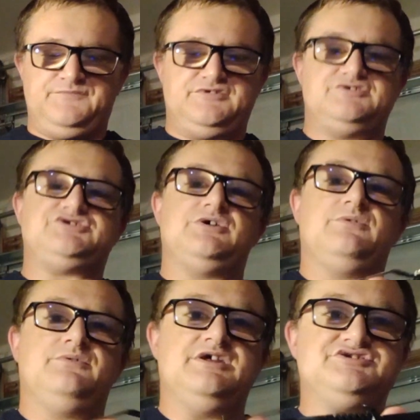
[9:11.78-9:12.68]

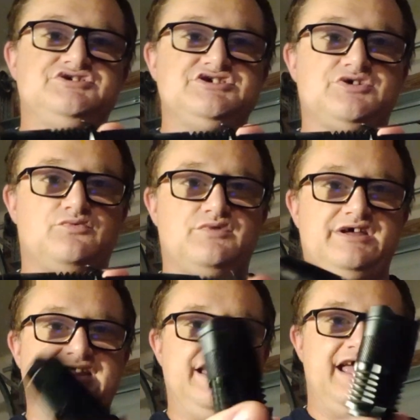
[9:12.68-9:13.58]
So it's just a
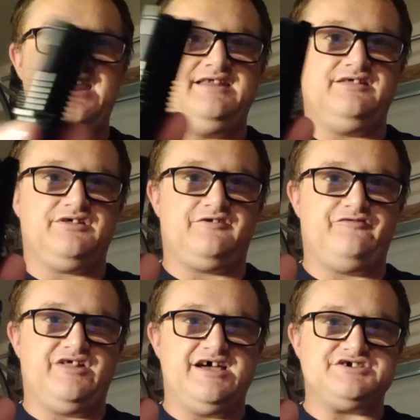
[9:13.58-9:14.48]
really handy little
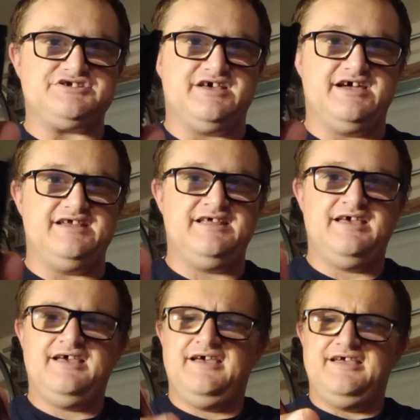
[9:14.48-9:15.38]
flashlight.
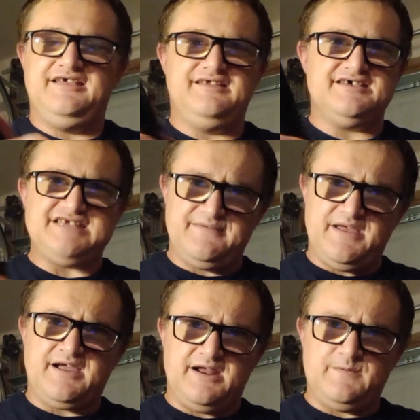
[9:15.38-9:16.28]
He does have
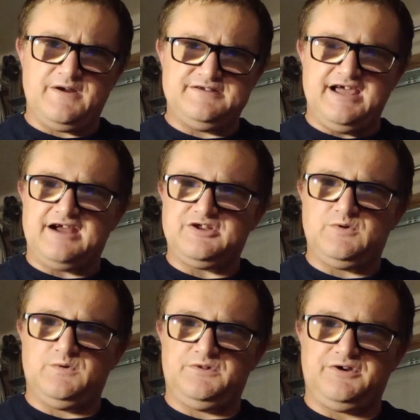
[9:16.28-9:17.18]
that kind of weird
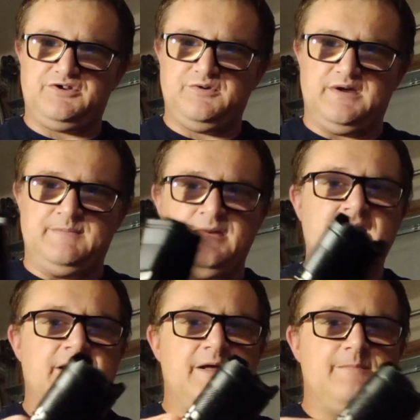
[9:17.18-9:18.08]
tactical look to him,
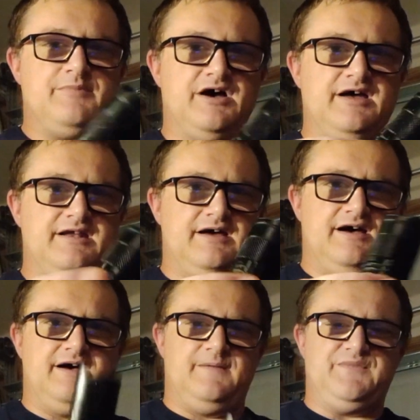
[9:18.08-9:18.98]

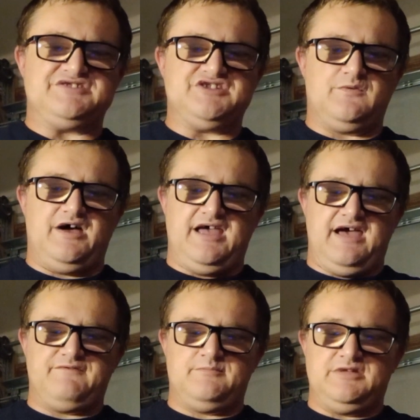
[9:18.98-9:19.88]
but that's not why I
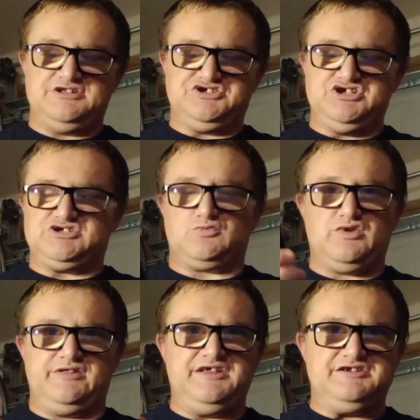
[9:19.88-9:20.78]
have him. It's just
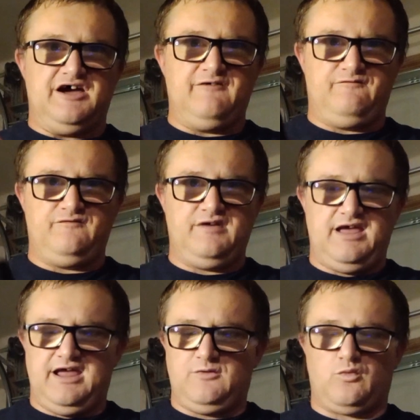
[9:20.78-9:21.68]
really tough
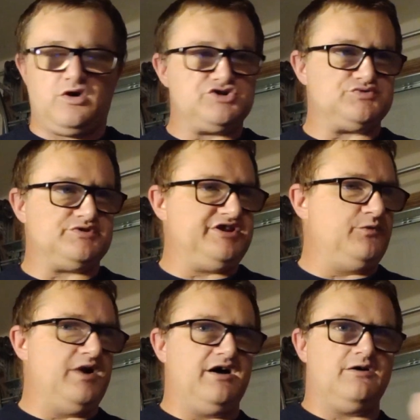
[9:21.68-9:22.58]
and works really
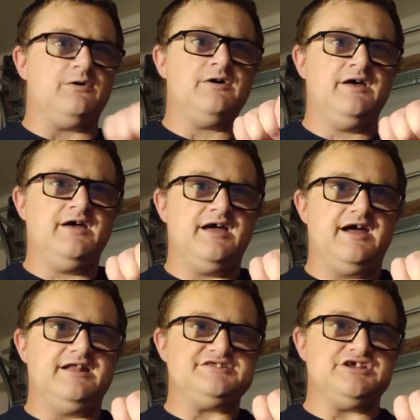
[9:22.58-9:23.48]
well,
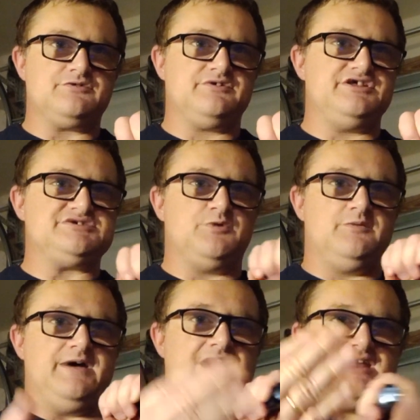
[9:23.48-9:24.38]
and it's in a really
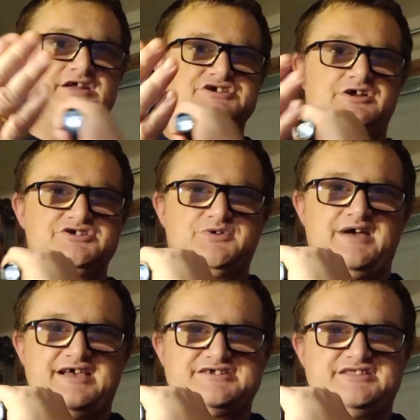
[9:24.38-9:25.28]
small package. It also
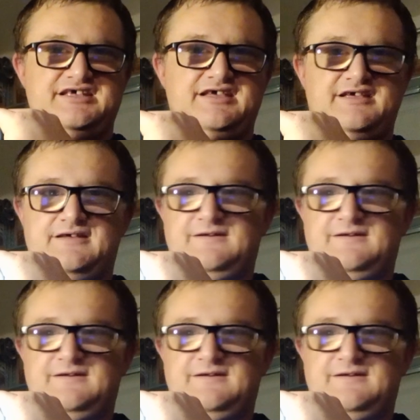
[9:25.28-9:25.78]
has the